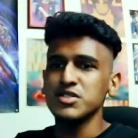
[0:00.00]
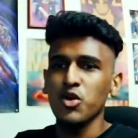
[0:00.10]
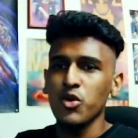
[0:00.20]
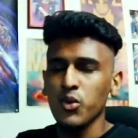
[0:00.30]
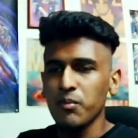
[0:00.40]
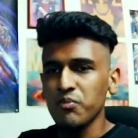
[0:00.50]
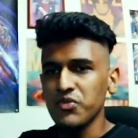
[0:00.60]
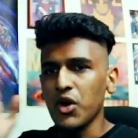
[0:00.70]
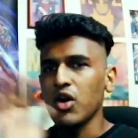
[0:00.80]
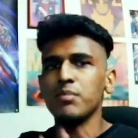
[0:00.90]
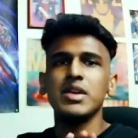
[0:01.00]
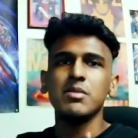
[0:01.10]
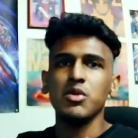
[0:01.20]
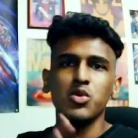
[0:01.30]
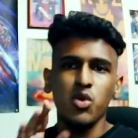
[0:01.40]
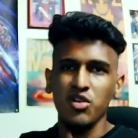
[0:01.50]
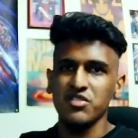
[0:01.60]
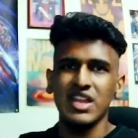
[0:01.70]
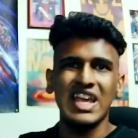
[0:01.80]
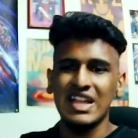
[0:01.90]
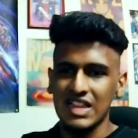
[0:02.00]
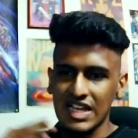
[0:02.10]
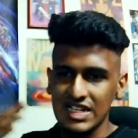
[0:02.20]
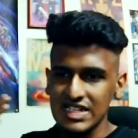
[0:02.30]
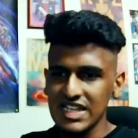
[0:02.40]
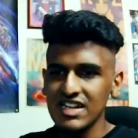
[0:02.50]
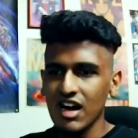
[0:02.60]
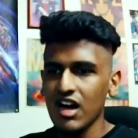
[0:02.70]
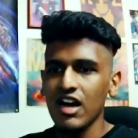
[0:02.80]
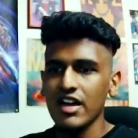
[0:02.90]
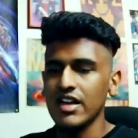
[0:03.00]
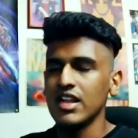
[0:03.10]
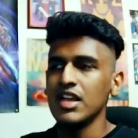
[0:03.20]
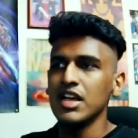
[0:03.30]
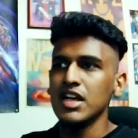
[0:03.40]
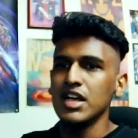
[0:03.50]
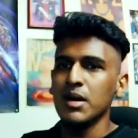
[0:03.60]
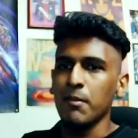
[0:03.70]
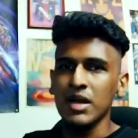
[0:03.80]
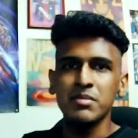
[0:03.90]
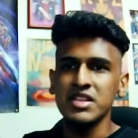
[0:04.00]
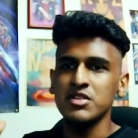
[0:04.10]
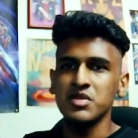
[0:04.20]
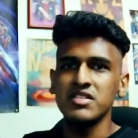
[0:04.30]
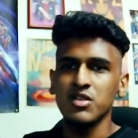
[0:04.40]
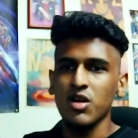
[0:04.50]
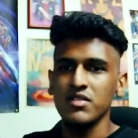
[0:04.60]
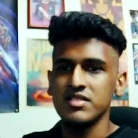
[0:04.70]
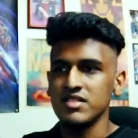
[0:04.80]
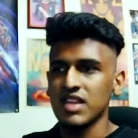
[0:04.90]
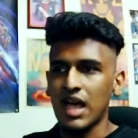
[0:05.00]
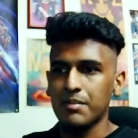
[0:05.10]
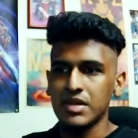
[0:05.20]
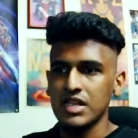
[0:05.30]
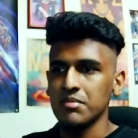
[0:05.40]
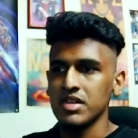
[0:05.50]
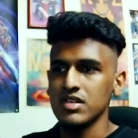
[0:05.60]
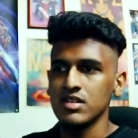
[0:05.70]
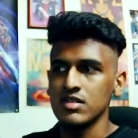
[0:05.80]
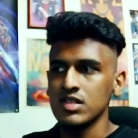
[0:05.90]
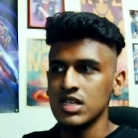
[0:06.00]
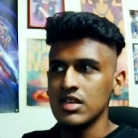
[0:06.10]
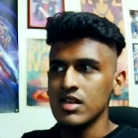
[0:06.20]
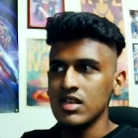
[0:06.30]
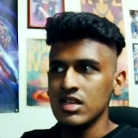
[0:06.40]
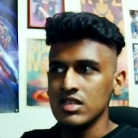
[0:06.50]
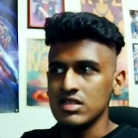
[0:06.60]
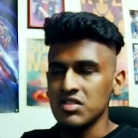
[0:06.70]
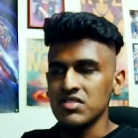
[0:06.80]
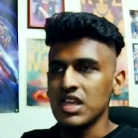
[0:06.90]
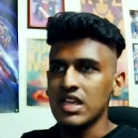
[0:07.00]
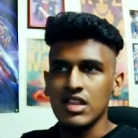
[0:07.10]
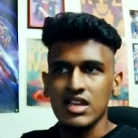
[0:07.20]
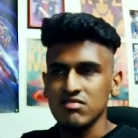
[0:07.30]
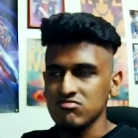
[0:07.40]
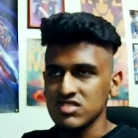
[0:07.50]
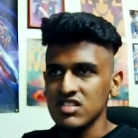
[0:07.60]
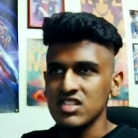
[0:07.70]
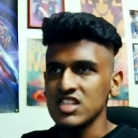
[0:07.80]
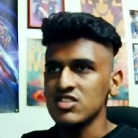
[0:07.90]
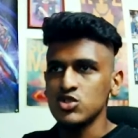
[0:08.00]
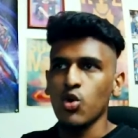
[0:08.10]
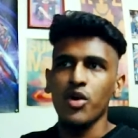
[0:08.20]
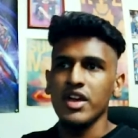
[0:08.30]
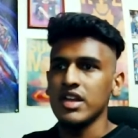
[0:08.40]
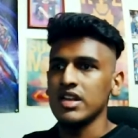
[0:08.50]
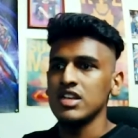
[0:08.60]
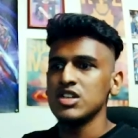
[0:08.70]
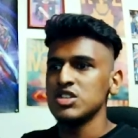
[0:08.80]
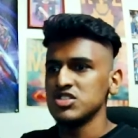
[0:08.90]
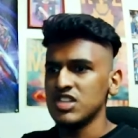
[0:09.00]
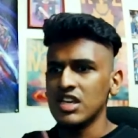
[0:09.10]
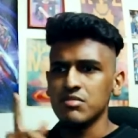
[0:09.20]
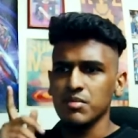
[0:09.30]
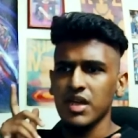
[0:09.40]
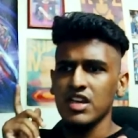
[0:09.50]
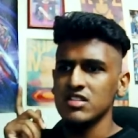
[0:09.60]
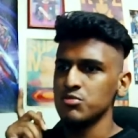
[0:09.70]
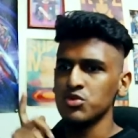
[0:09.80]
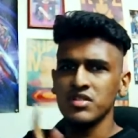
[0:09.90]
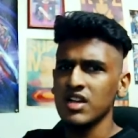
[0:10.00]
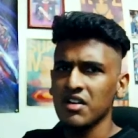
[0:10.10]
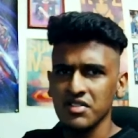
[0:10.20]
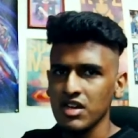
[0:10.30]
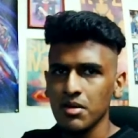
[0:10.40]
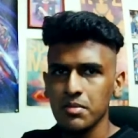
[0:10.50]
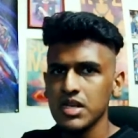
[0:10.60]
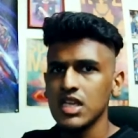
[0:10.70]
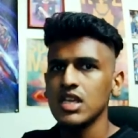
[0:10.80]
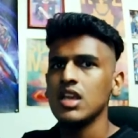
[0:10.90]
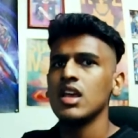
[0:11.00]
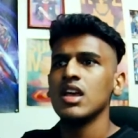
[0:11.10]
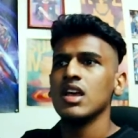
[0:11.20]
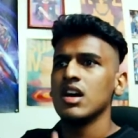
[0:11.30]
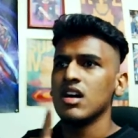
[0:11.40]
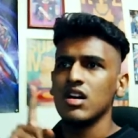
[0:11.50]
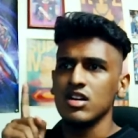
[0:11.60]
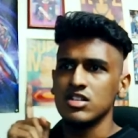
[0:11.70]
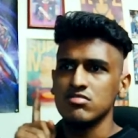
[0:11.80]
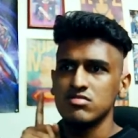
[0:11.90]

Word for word: So there are people who are saying like Nick Khan might be the reason all this is happening because they're saying like since he's joined, Shane McMahon is booted out of the company. Uh,